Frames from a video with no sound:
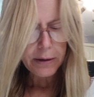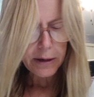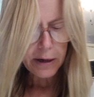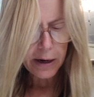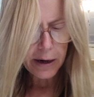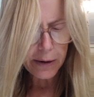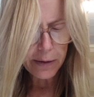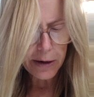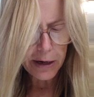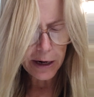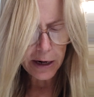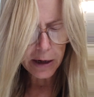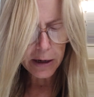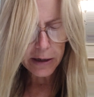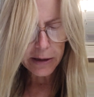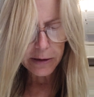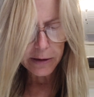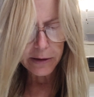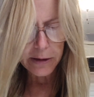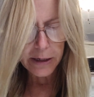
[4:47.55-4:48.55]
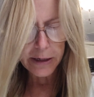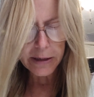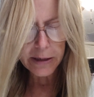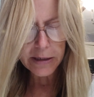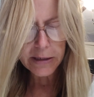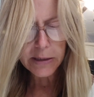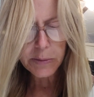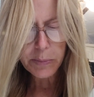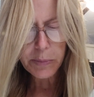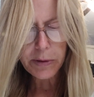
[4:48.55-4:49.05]
Arioch then
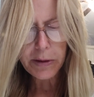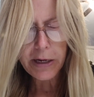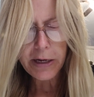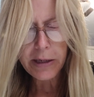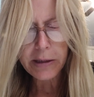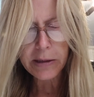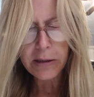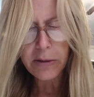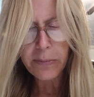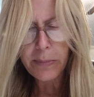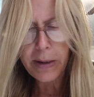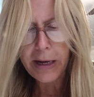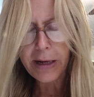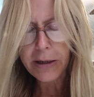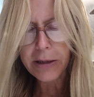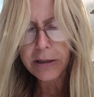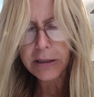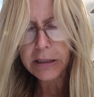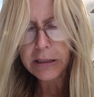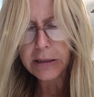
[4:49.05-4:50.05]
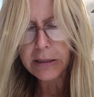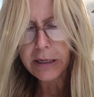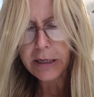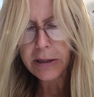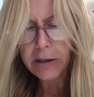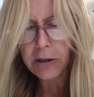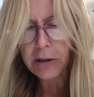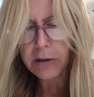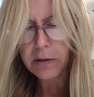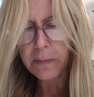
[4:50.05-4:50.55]
explained the matter to
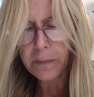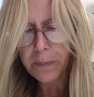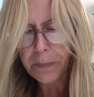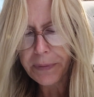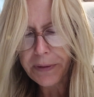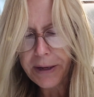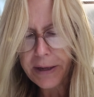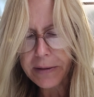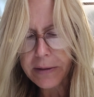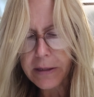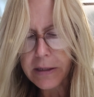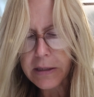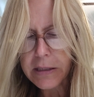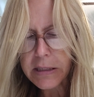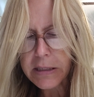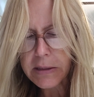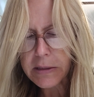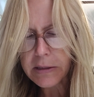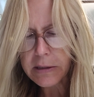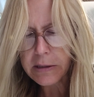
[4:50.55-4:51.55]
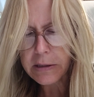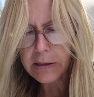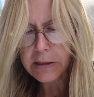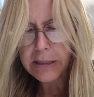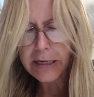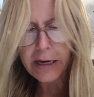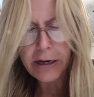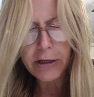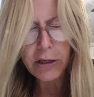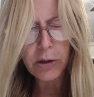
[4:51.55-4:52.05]
Daniel. At this,
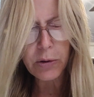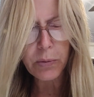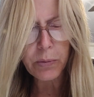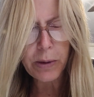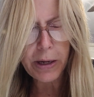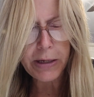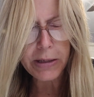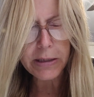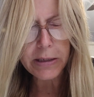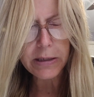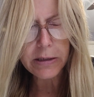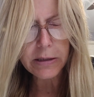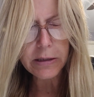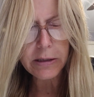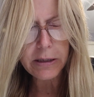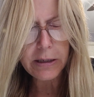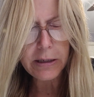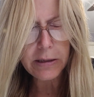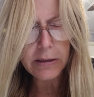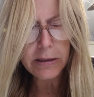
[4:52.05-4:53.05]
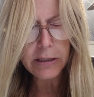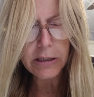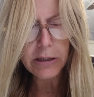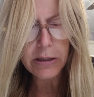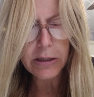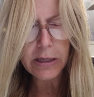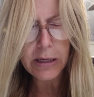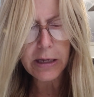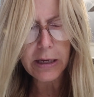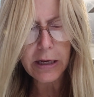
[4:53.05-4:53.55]
Daniel went in to the
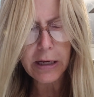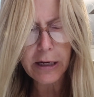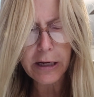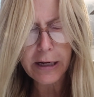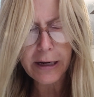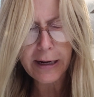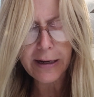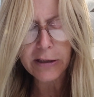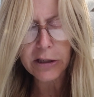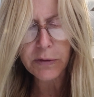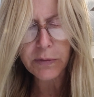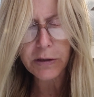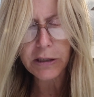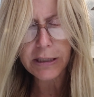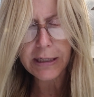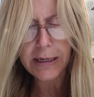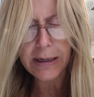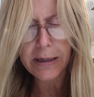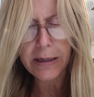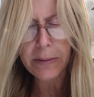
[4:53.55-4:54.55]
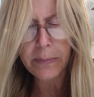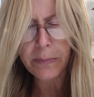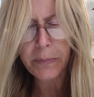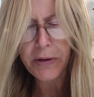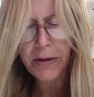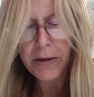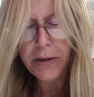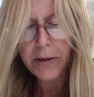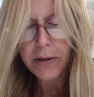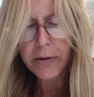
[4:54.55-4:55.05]
king and asked for time,
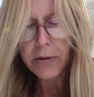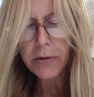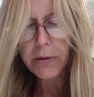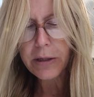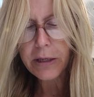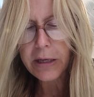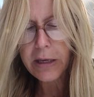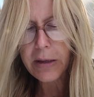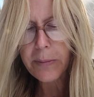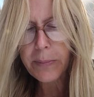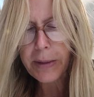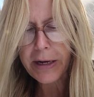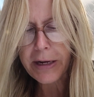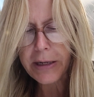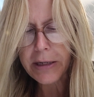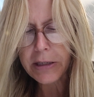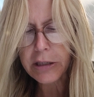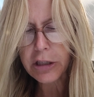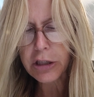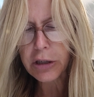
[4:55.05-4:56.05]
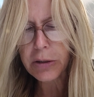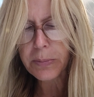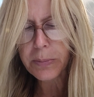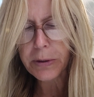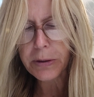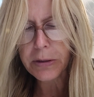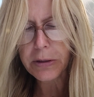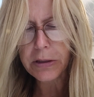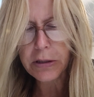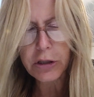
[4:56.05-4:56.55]
so that he might
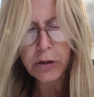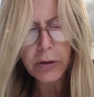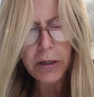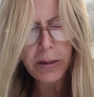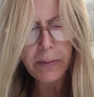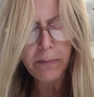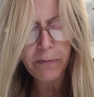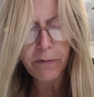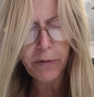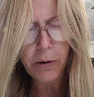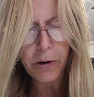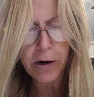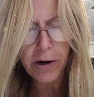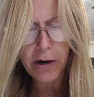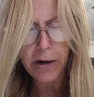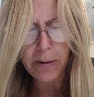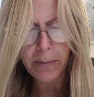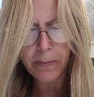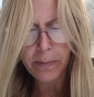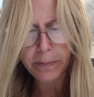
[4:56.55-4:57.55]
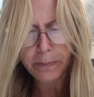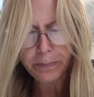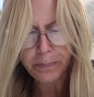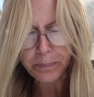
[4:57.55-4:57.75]
interpret the dream for him.